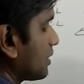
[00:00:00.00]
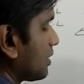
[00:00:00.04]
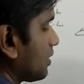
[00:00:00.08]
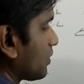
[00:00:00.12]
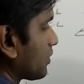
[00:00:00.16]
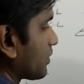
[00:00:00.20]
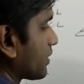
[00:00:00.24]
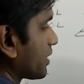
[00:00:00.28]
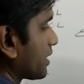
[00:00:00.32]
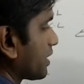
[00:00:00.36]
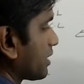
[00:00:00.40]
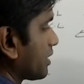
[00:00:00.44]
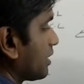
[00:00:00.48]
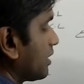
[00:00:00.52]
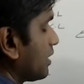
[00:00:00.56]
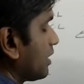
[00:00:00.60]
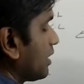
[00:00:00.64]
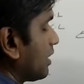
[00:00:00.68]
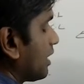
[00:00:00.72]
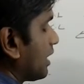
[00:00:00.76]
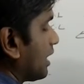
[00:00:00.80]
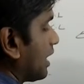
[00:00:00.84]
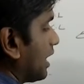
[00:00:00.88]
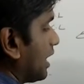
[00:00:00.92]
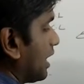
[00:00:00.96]
okay,
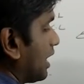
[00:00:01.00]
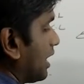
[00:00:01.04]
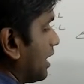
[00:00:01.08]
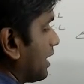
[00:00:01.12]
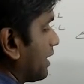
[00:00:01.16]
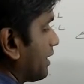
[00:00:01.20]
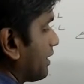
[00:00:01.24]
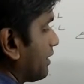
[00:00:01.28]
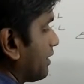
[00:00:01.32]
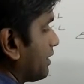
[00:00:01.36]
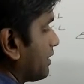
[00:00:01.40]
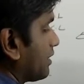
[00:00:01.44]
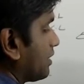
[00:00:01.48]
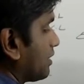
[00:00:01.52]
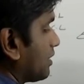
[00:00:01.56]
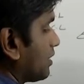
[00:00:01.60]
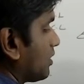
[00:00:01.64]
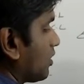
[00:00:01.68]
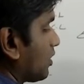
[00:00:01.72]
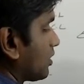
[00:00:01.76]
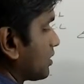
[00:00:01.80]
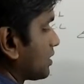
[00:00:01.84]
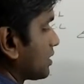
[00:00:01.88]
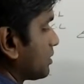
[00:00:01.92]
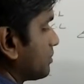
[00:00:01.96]
and
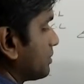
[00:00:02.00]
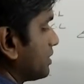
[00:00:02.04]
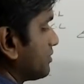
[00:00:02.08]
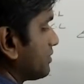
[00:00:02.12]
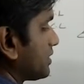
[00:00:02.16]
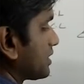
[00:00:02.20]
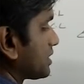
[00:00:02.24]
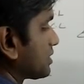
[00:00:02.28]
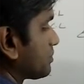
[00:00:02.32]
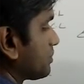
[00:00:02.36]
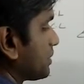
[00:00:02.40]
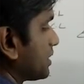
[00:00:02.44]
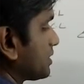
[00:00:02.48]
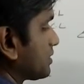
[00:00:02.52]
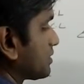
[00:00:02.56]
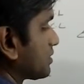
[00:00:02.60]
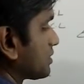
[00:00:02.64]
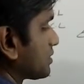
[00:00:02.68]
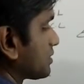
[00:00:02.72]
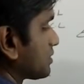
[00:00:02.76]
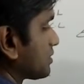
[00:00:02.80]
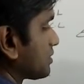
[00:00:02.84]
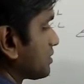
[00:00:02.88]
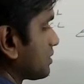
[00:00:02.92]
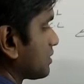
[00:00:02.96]
long-term
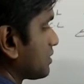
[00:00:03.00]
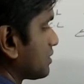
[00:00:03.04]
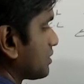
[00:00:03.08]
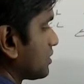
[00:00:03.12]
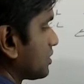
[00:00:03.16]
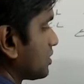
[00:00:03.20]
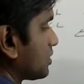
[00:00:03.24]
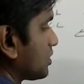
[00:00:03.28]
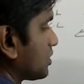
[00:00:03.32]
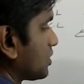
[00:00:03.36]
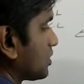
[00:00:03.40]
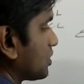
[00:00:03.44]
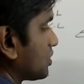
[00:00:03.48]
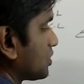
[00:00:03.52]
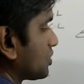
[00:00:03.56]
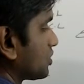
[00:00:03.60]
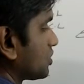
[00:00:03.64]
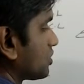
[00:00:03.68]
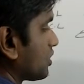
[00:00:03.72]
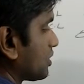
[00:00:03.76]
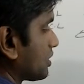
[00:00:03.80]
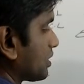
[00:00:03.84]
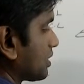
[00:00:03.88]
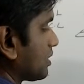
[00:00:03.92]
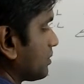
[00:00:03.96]
investments,
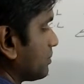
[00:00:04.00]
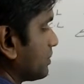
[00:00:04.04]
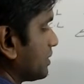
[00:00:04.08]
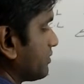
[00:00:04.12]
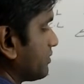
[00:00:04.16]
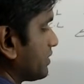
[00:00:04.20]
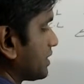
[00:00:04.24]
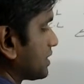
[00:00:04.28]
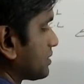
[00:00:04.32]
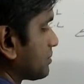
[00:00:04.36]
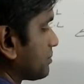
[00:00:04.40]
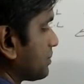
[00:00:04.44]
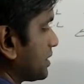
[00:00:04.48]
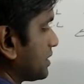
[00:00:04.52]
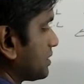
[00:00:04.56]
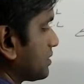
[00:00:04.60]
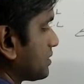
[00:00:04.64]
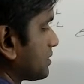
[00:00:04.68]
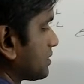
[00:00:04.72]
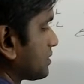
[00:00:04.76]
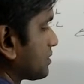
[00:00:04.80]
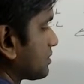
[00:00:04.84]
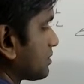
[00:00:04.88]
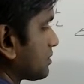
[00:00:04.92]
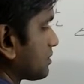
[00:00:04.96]
short-term
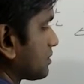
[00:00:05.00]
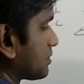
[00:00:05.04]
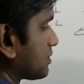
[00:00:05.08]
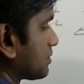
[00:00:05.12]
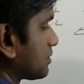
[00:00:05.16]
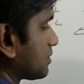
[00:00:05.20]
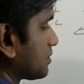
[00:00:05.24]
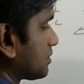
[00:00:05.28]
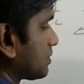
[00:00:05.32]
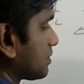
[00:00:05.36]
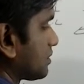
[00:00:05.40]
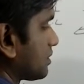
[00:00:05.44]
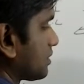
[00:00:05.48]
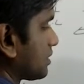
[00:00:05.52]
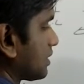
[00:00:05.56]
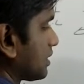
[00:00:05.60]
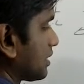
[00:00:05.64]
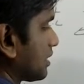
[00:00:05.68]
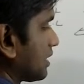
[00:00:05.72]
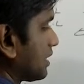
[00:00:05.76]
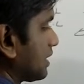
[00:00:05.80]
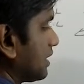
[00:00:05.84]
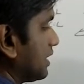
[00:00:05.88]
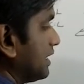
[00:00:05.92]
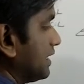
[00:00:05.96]
investments,
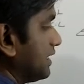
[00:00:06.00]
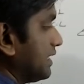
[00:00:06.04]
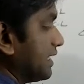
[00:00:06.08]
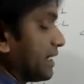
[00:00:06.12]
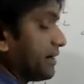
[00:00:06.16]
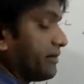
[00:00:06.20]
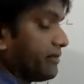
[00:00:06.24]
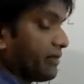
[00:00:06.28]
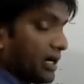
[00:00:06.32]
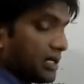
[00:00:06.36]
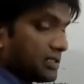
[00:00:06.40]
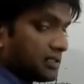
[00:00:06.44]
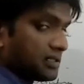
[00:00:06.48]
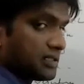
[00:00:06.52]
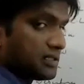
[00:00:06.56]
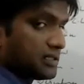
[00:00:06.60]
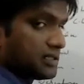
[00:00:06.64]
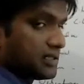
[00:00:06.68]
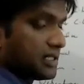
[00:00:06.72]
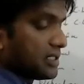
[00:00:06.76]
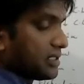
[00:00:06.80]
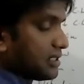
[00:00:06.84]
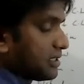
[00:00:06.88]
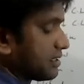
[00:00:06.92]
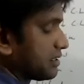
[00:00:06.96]
any advances
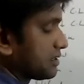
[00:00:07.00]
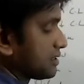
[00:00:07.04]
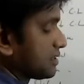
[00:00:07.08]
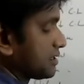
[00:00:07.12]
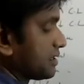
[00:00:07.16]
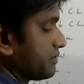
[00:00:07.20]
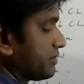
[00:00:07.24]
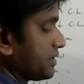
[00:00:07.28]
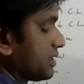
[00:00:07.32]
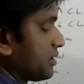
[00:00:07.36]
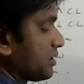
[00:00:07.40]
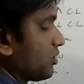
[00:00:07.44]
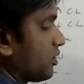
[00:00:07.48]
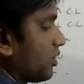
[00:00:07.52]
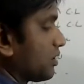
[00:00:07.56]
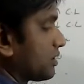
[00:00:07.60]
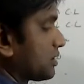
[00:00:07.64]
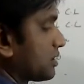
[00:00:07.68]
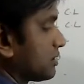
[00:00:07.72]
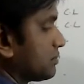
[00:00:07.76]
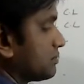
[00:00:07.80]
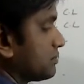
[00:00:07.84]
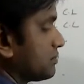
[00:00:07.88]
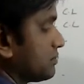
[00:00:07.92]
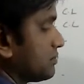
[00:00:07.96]
that it has given,
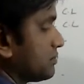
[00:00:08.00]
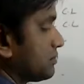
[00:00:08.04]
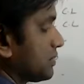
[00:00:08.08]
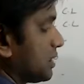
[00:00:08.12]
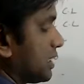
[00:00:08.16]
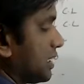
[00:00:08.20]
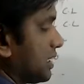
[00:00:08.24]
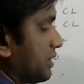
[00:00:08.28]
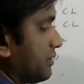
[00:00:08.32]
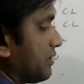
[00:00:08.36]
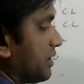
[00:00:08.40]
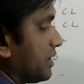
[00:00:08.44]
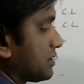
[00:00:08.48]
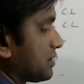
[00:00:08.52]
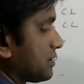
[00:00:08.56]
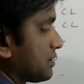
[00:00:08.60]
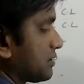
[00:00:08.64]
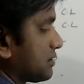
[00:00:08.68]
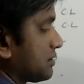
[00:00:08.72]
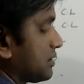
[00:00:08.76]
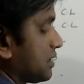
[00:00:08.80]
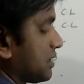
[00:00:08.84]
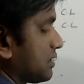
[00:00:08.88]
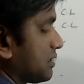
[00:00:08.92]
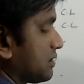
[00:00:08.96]
long-term
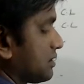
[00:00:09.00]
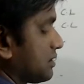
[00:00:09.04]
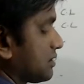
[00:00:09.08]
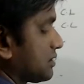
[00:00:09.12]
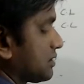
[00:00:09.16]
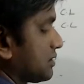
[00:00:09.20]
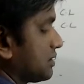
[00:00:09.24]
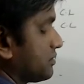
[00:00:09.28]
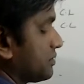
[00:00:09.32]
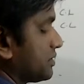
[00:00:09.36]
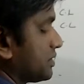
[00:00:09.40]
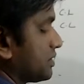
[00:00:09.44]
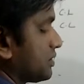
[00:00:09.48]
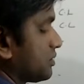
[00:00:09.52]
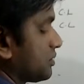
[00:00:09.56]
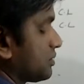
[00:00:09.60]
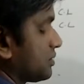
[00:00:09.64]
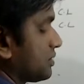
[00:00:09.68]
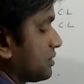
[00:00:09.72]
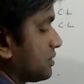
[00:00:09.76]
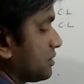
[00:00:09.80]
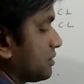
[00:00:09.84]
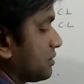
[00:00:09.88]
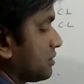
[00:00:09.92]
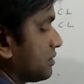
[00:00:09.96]
advances that it has given
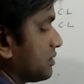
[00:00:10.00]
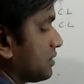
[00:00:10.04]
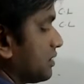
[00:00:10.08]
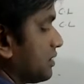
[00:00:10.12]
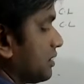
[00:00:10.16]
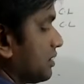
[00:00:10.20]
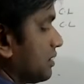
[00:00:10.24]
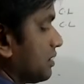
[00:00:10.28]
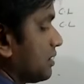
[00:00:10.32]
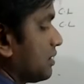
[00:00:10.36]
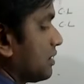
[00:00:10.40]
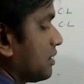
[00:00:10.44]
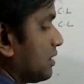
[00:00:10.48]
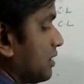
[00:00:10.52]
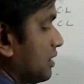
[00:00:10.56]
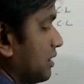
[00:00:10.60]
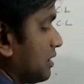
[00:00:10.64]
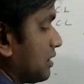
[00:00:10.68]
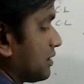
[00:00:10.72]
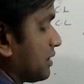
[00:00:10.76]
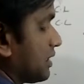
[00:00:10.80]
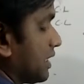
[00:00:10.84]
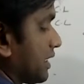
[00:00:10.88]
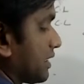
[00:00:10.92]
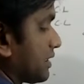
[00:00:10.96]
to
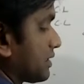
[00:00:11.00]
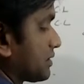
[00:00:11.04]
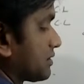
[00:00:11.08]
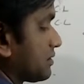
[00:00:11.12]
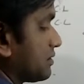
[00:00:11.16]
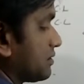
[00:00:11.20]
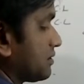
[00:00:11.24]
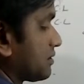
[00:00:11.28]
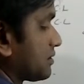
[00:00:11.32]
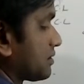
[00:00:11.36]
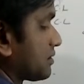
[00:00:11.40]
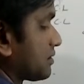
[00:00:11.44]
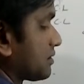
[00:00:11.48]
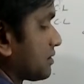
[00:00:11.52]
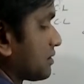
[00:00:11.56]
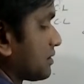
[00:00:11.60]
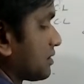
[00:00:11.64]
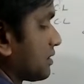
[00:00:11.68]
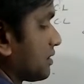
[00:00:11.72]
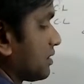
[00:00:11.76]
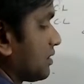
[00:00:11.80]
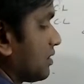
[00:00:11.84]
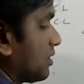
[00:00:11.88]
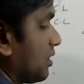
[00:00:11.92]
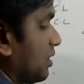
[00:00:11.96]
the directors
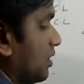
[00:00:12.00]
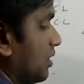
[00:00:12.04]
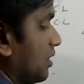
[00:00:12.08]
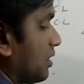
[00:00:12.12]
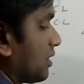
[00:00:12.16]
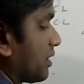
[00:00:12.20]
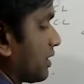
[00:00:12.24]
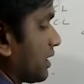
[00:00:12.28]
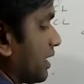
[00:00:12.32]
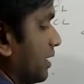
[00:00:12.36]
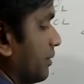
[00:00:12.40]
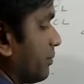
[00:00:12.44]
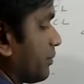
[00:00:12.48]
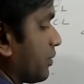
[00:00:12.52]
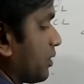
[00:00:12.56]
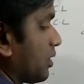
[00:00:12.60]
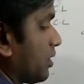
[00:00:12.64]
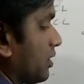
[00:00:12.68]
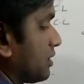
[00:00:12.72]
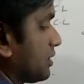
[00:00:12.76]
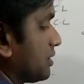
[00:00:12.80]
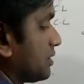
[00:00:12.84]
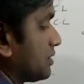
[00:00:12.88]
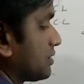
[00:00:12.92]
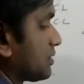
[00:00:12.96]
or
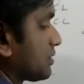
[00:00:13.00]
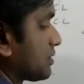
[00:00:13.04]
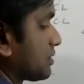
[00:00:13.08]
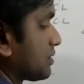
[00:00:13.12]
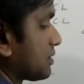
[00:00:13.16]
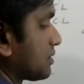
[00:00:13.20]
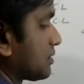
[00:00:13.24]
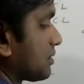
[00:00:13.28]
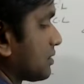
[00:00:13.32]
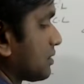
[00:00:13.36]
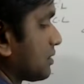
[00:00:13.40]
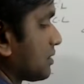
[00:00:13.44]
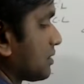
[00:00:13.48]
employees,